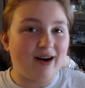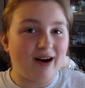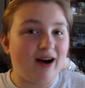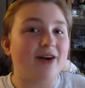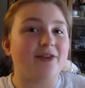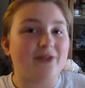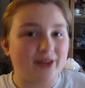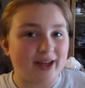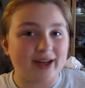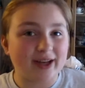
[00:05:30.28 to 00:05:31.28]
on
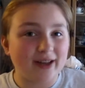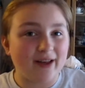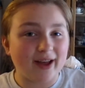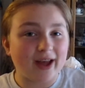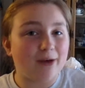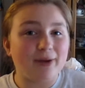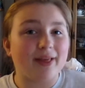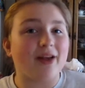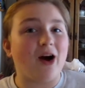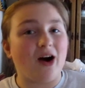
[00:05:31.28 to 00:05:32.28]
fleek. Like, it
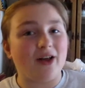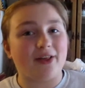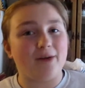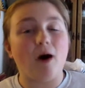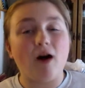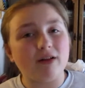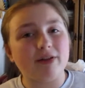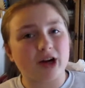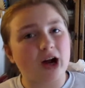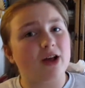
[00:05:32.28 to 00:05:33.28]
was awesome. All of
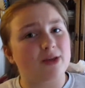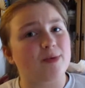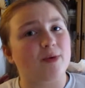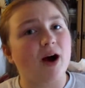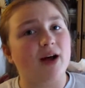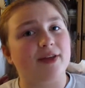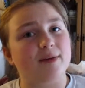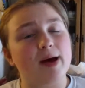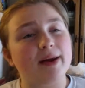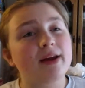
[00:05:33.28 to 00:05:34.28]
their costumes were
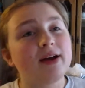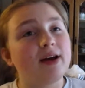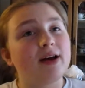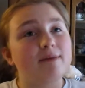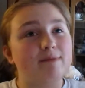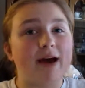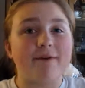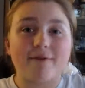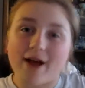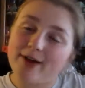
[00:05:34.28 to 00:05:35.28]
awesome. And my
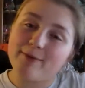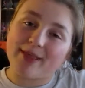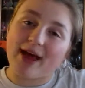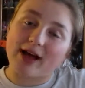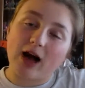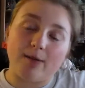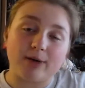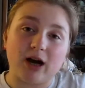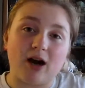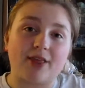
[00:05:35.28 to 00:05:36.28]
friend was at
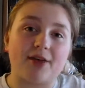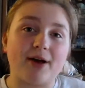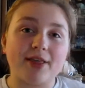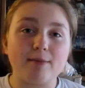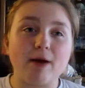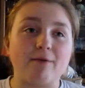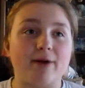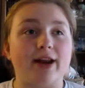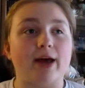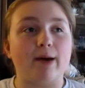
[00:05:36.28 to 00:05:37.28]
Comic-Con, so I saw my
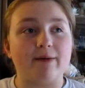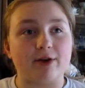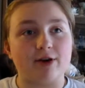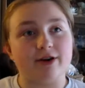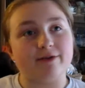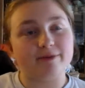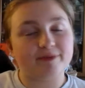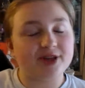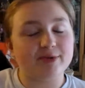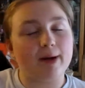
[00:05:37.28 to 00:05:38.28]
friend. I waved to her.
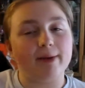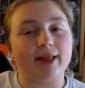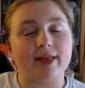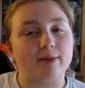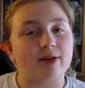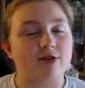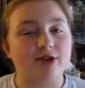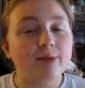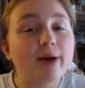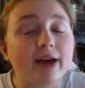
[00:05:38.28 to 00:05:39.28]
She probably didn't see me, so she
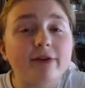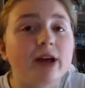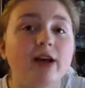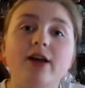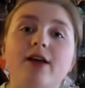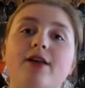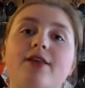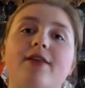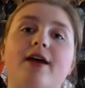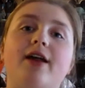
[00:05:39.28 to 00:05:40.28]
didn't wave.
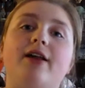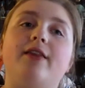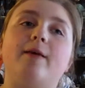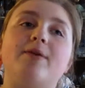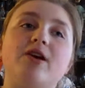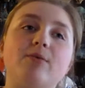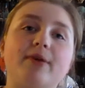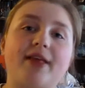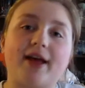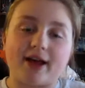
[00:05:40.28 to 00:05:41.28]
So then the pier
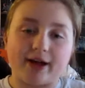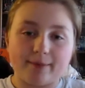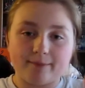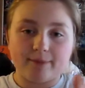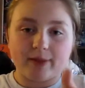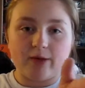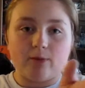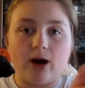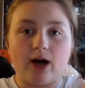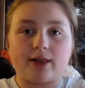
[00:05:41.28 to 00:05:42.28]
was like, you
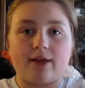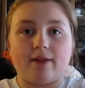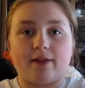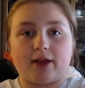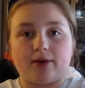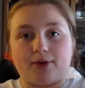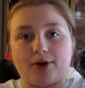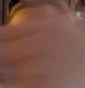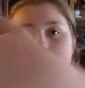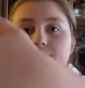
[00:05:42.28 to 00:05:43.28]
walked and then like you
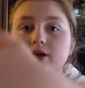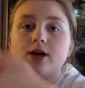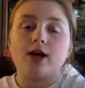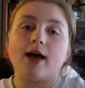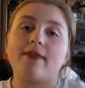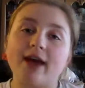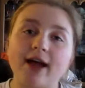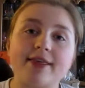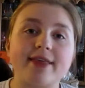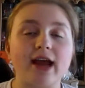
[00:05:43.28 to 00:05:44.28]
turned, and they
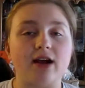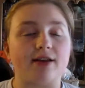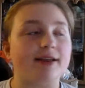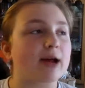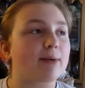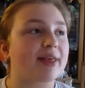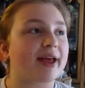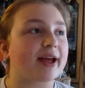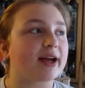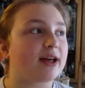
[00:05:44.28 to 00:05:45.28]
had stairs, and I was
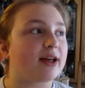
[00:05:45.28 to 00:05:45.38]
like,